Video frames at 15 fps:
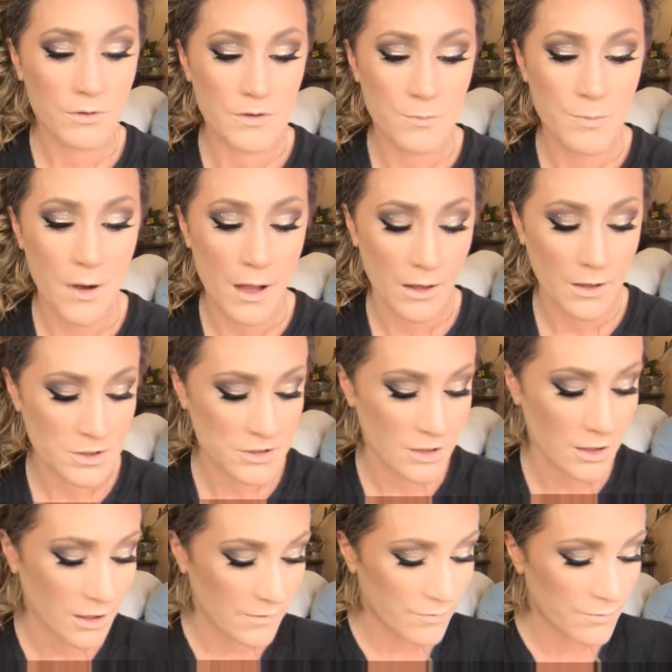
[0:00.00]
I'm going to polish
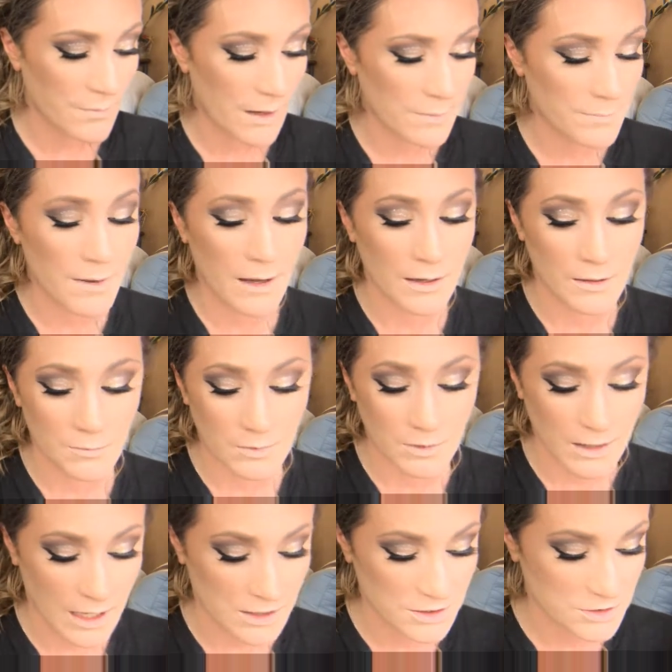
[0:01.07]
off my bottom
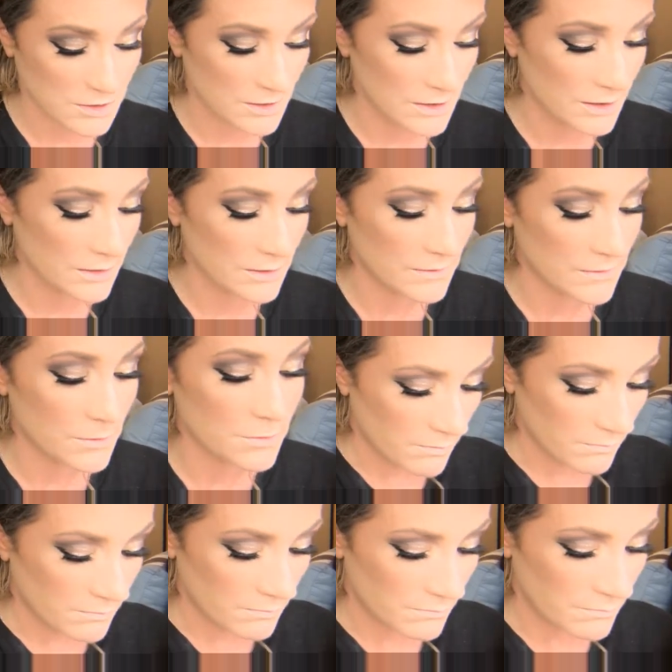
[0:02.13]
lash line, so
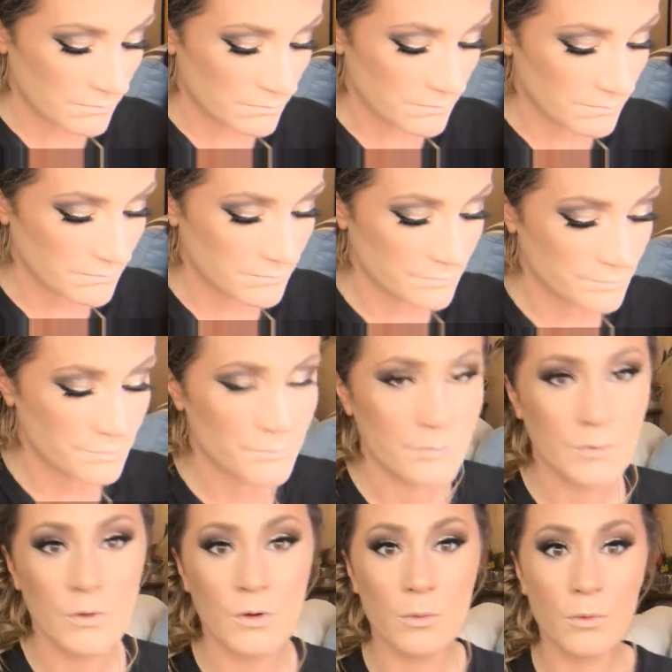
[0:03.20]

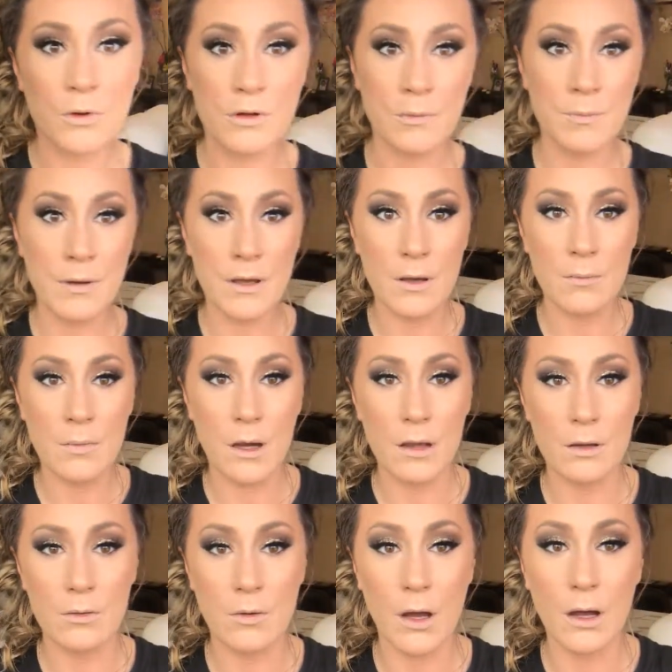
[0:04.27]
I'm going to pick up my
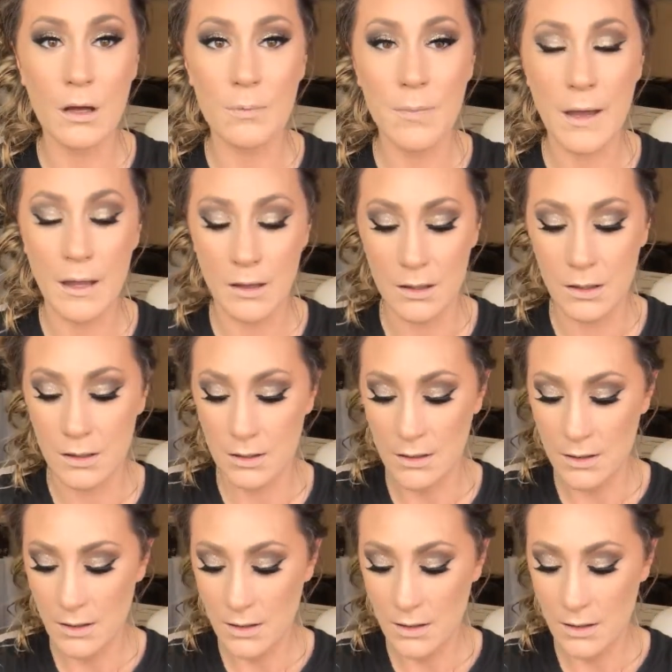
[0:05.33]
Lorac palette